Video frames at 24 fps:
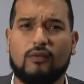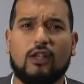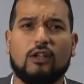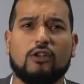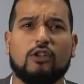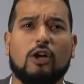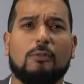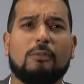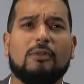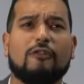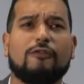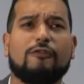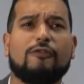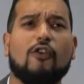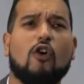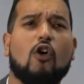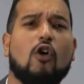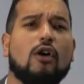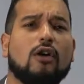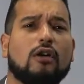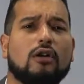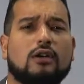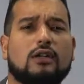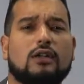Number
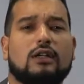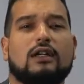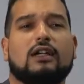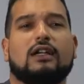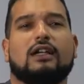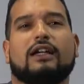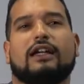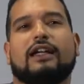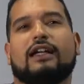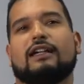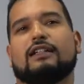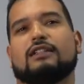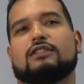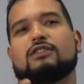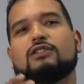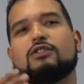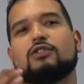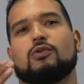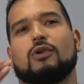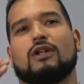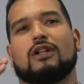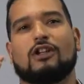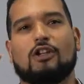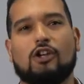4 is
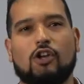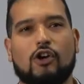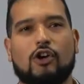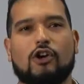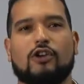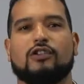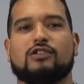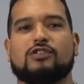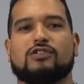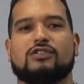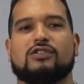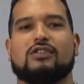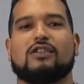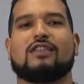to encourage